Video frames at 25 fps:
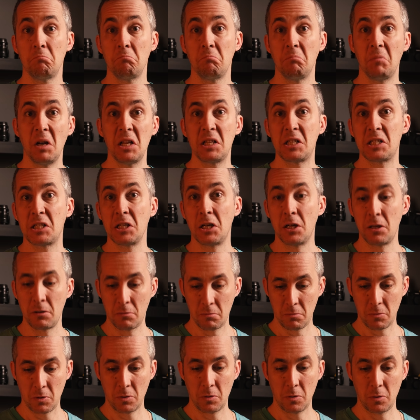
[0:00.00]
Let's
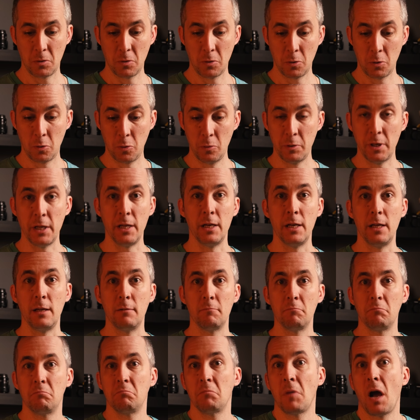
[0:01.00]
learn Houdini.
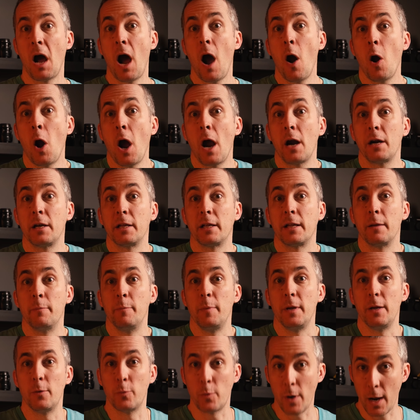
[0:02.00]
How hard it can
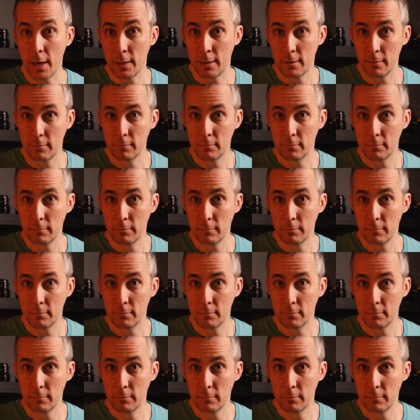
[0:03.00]
be, right?